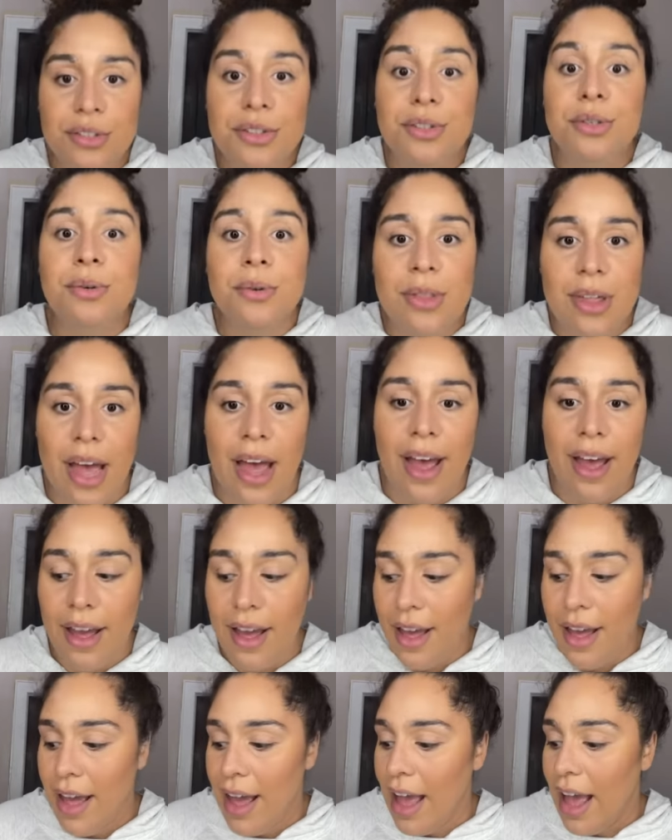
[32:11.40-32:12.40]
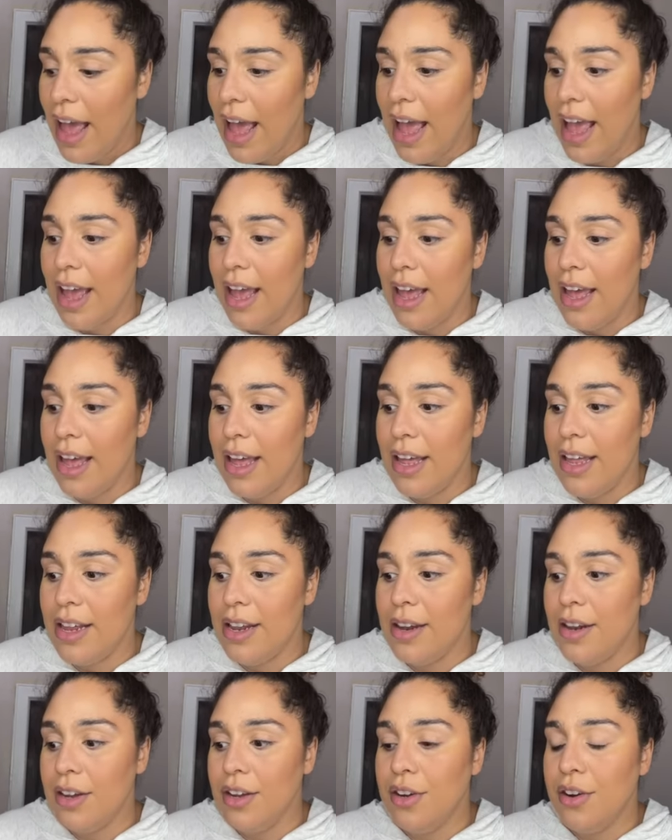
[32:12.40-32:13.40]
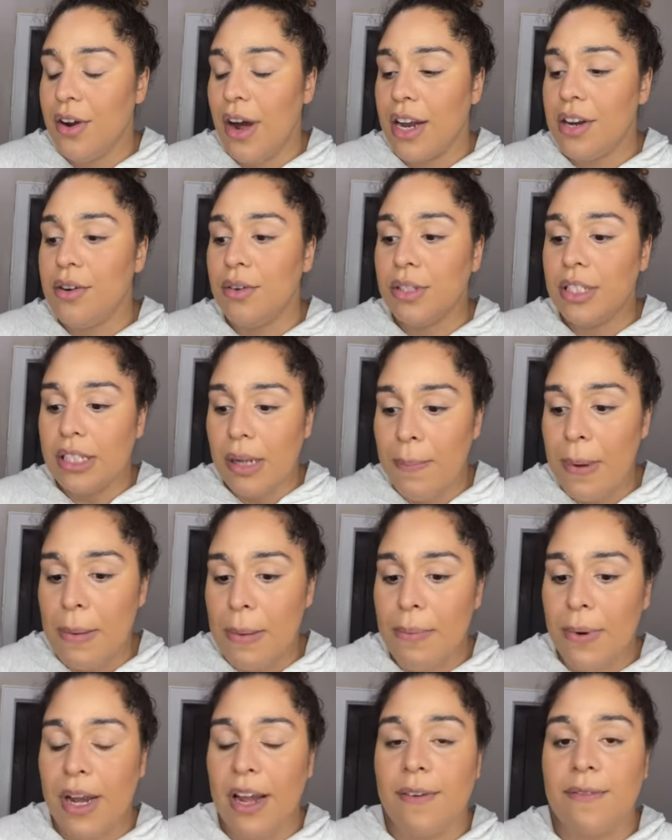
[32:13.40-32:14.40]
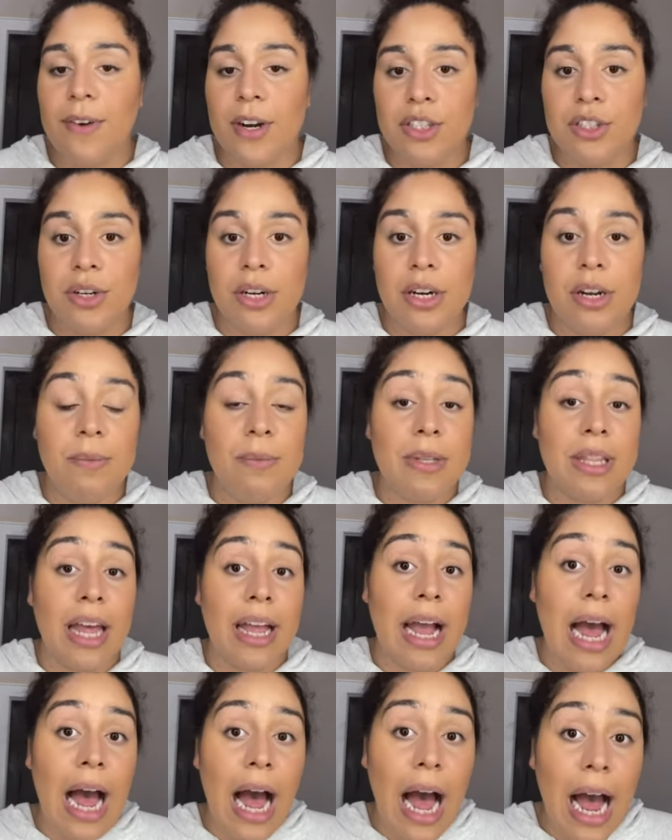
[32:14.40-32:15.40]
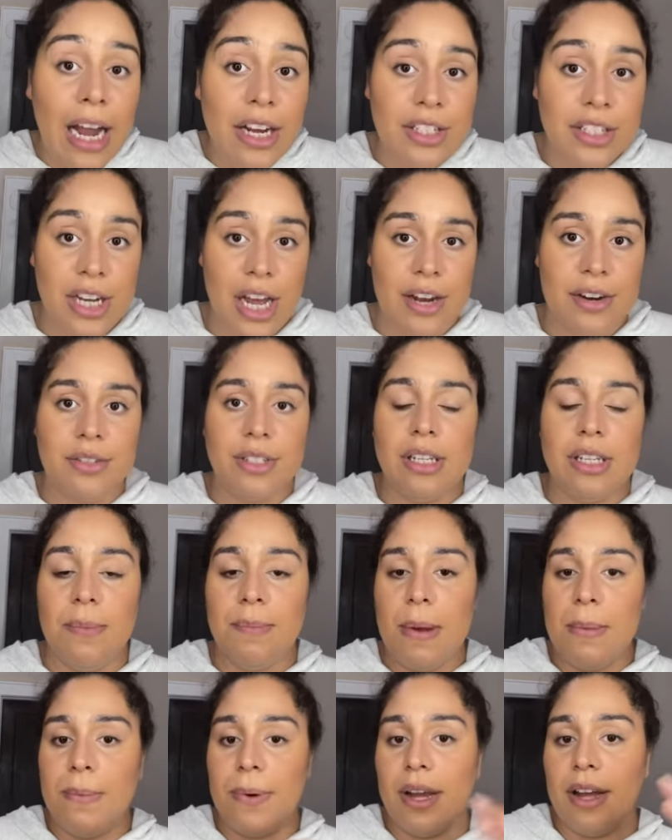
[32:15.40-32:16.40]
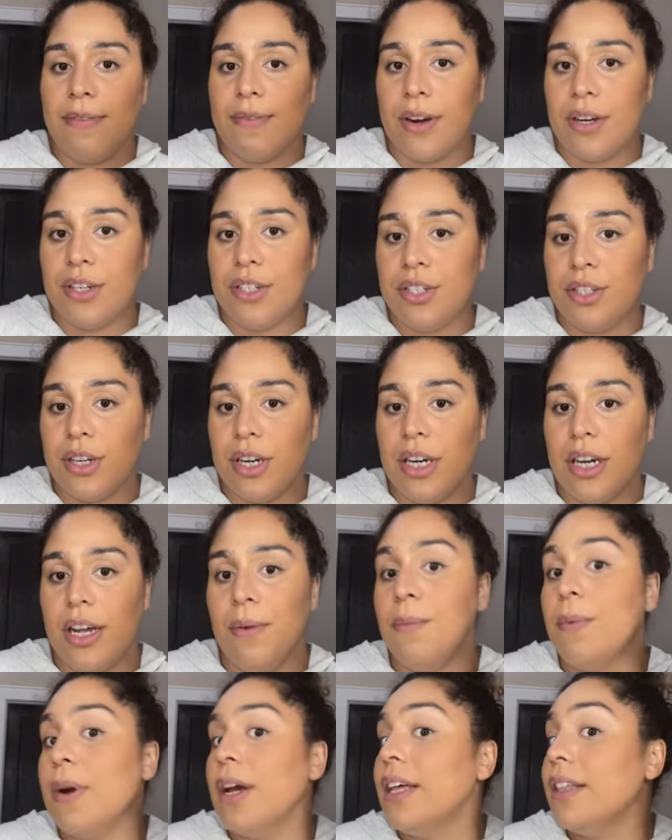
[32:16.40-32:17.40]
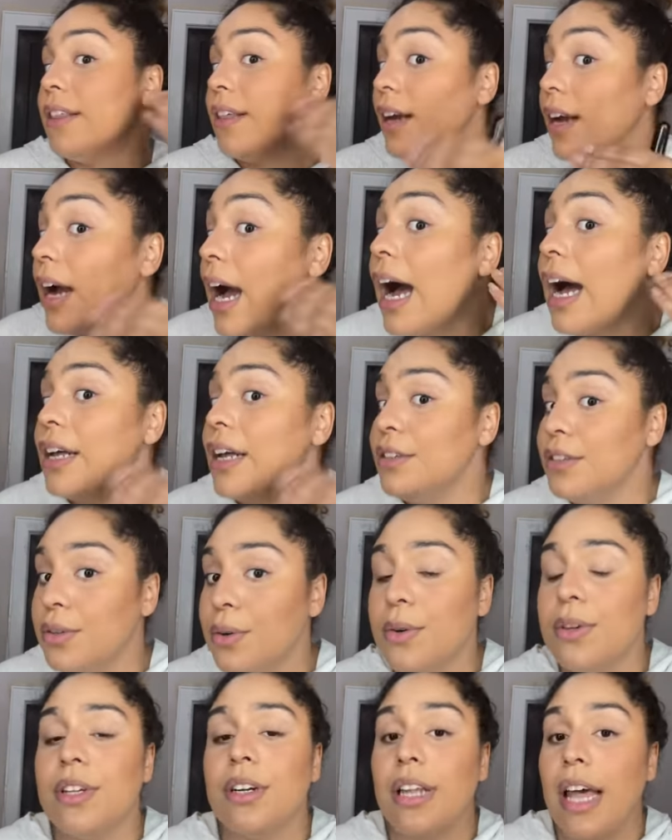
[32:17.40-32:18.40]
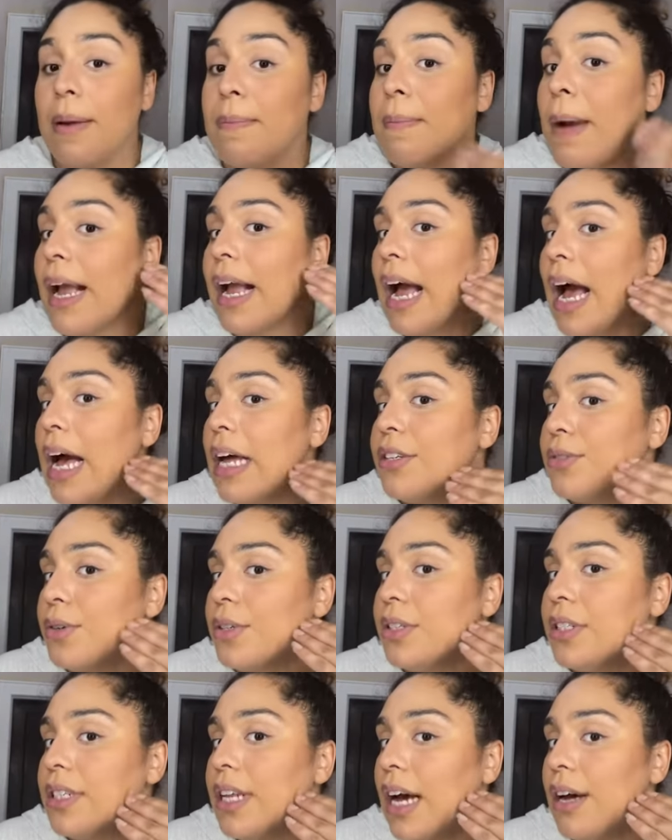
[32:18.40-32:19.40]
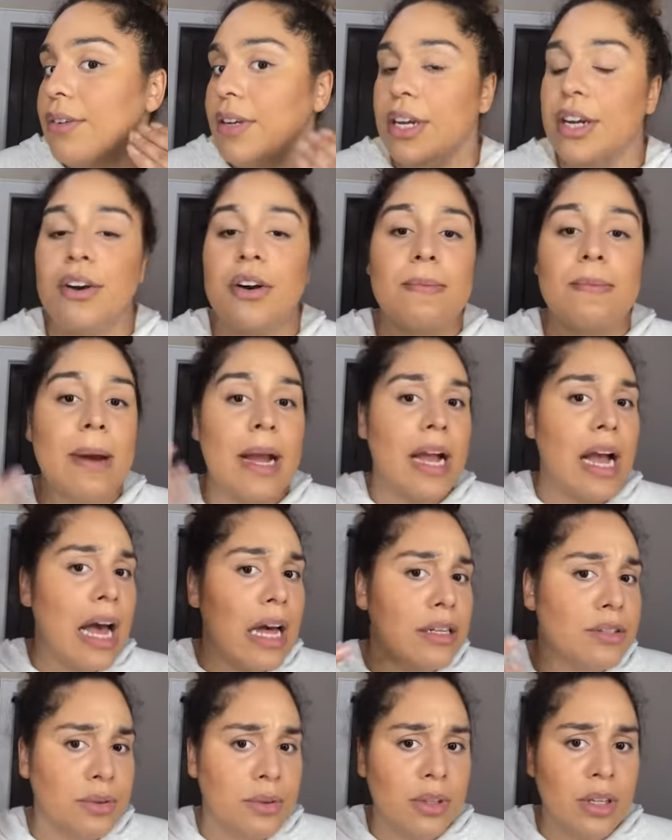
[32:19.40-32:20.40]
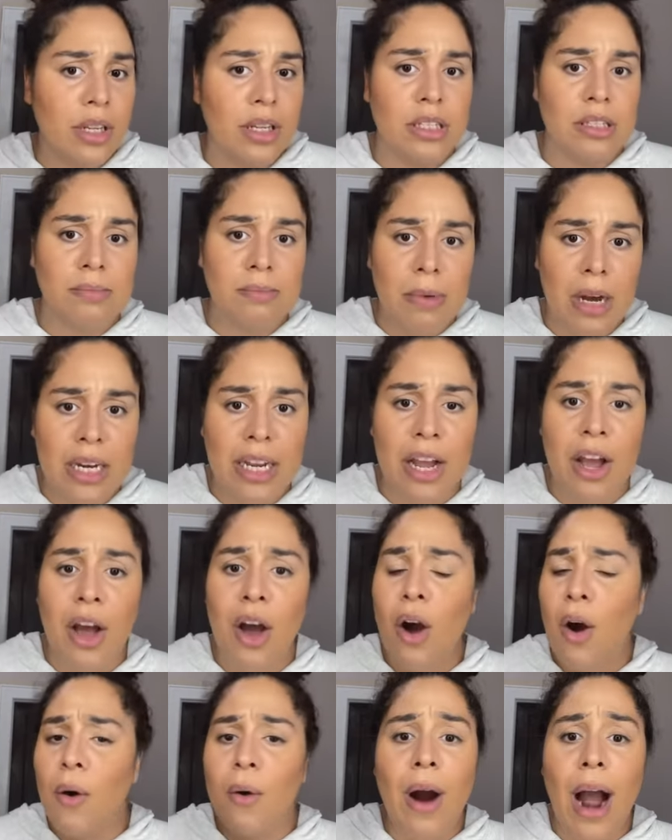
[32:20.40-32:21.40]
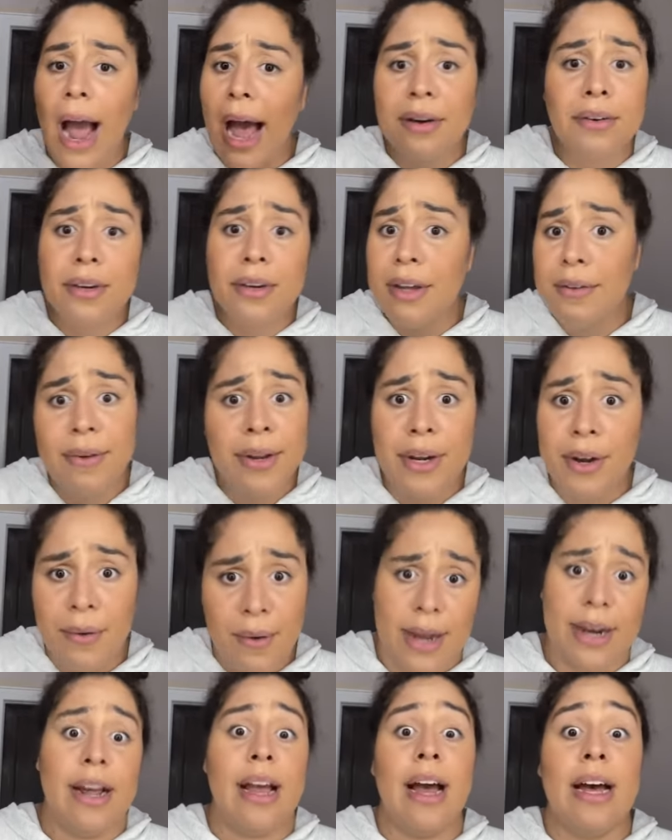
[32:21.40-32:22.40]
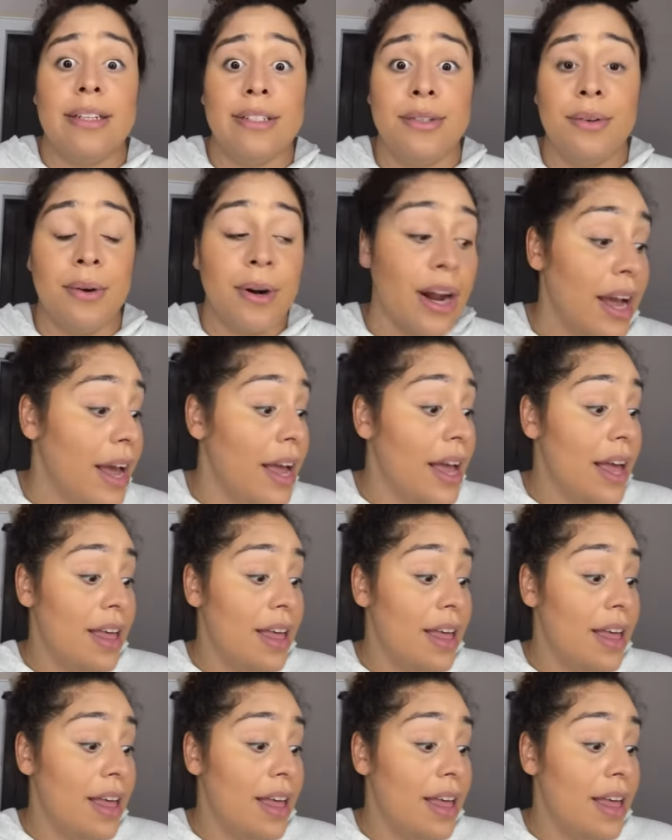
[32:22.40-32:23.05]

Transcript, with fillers: do that and you know, I know some people get frustrated with like eyeshadow. Some people get frustrated with contour. They're like, my contour is down here, or my contour looks muddy, or I don't even know how to contour.